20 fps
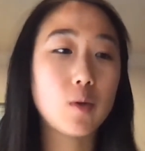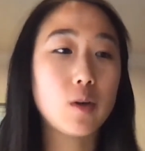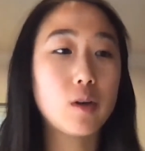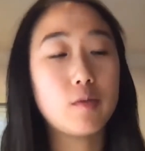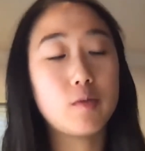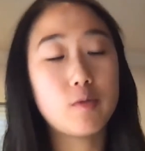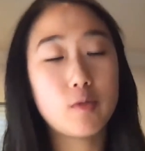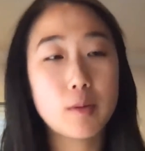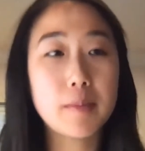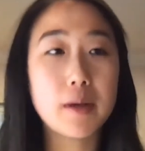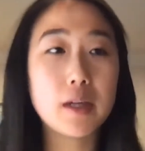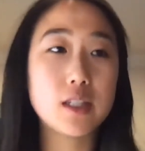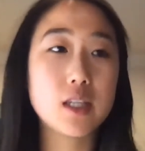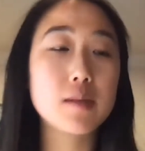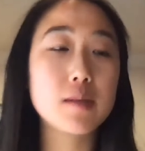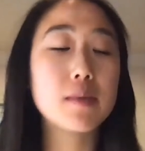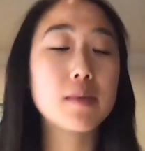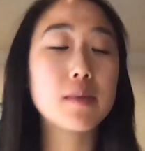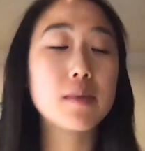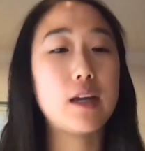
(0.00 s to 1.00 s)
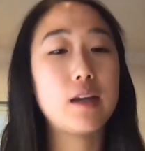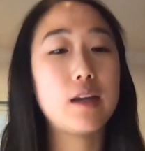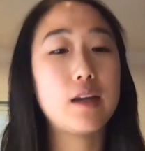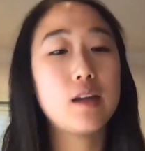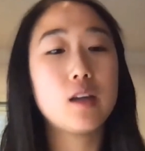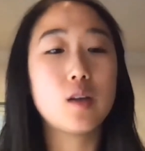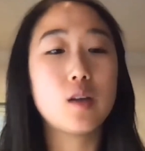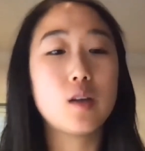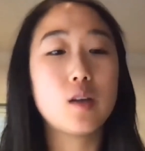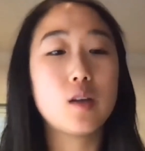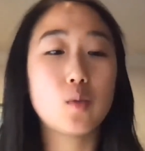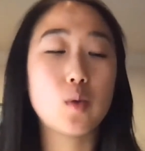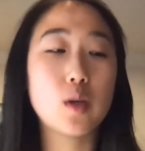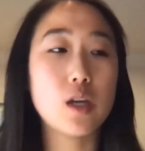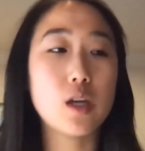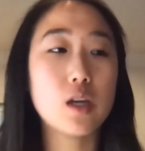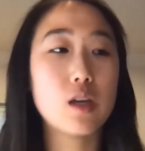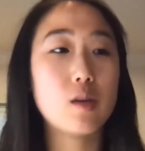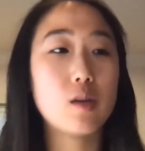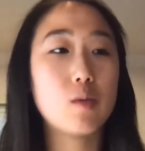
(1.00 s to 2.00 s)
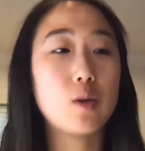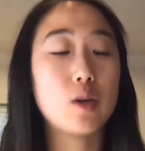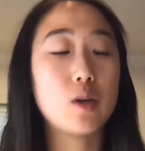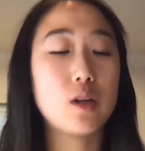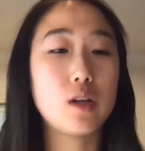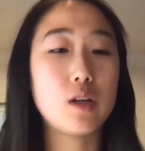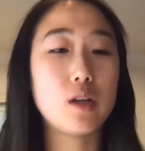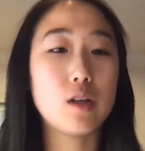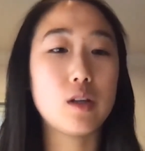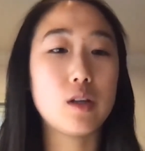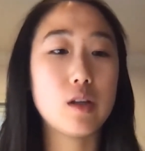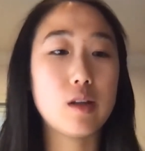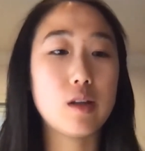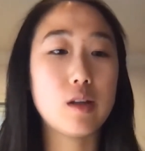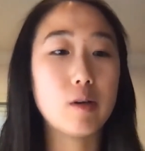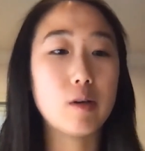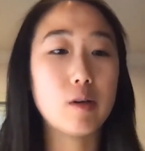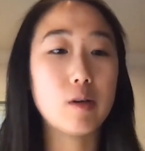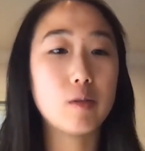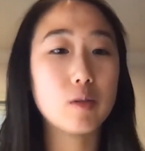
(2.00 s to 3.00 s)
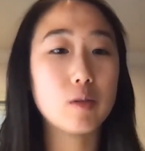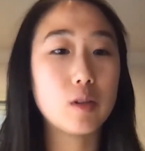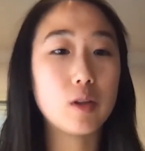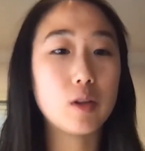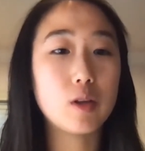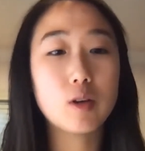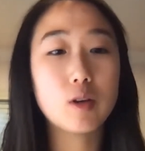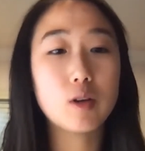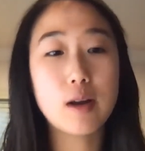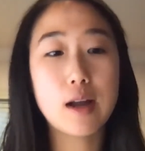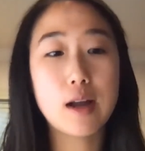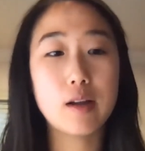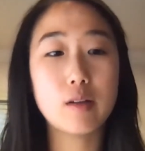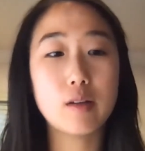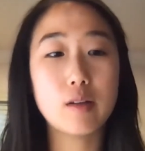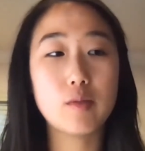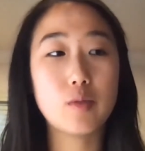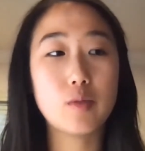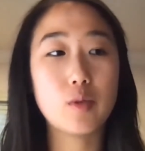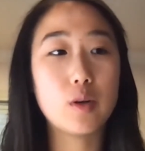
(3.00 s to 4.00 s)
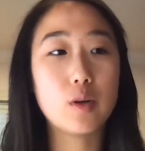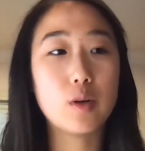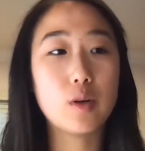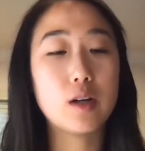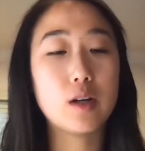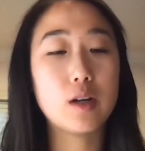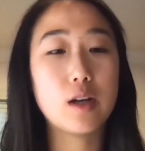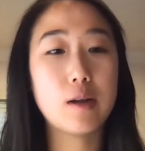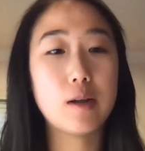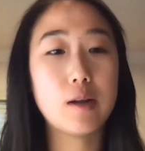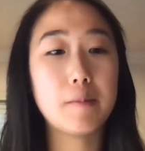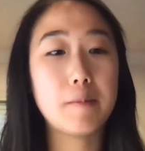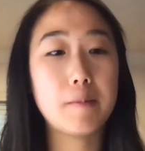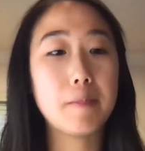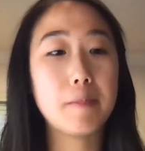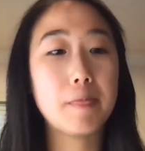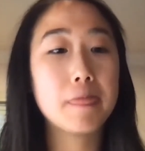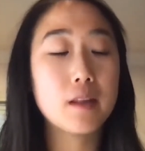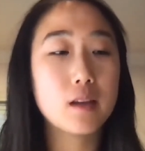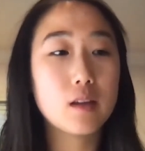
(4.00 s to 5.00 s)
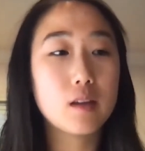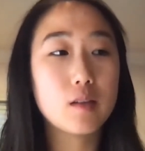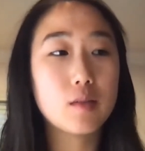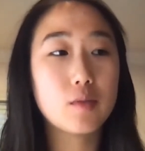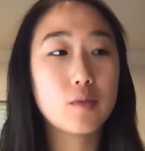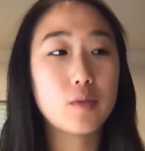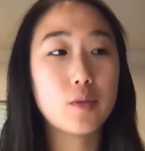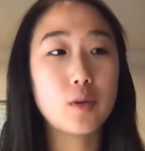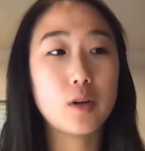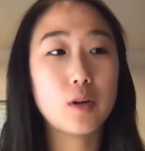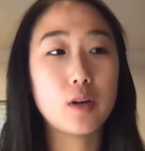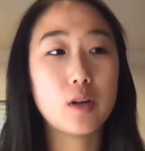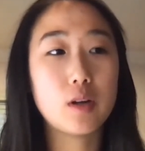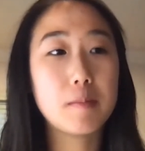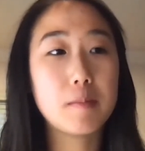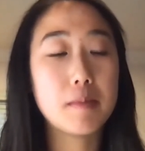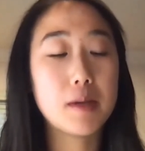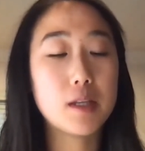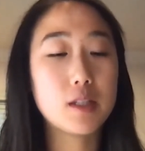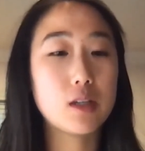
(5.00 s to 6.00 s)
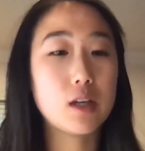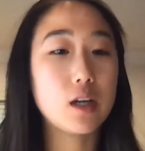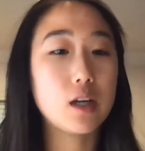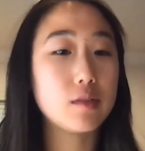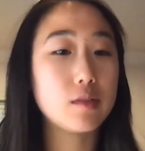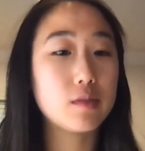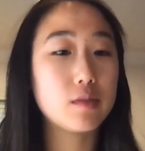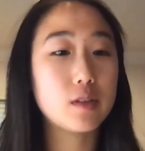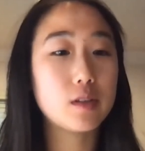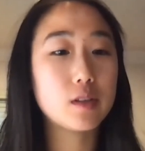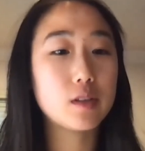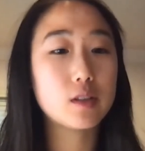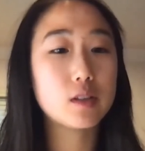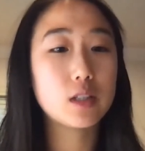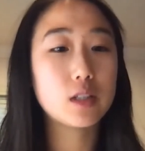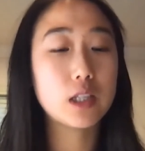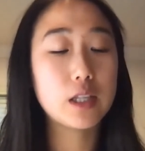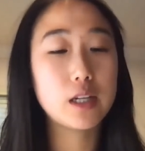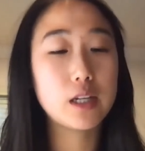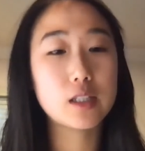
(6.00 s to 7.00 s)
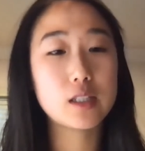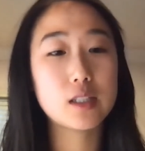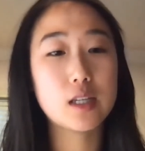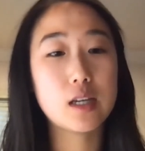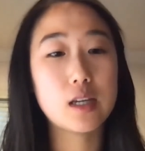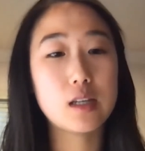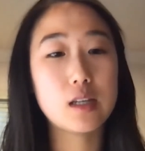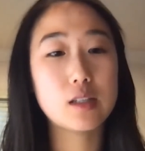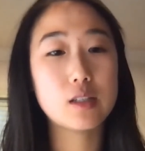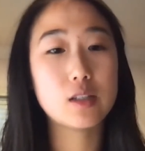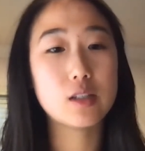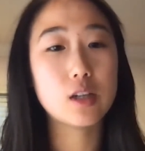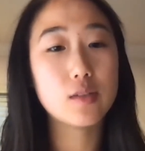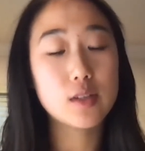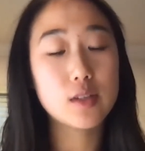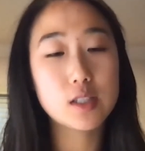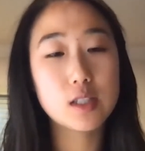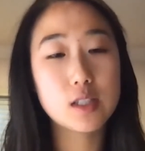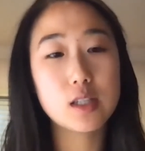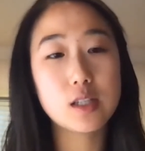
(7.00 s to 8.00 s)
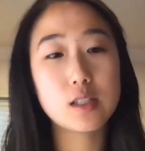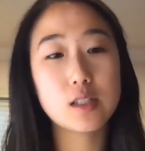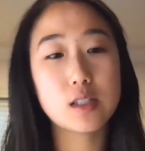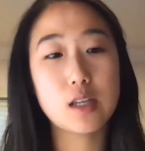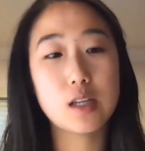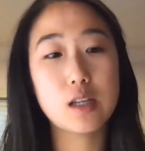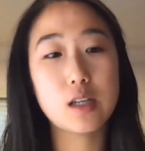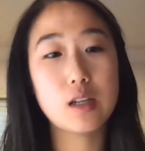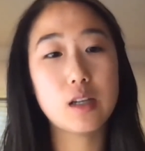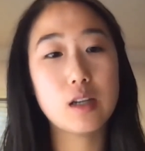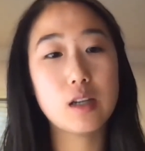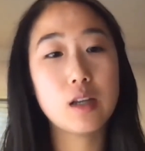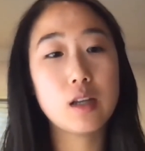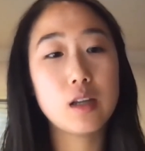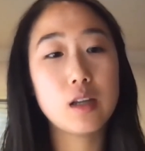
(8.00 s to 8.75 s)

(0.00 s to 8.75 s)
from my team and I. We would, look around for mental health clinics and services in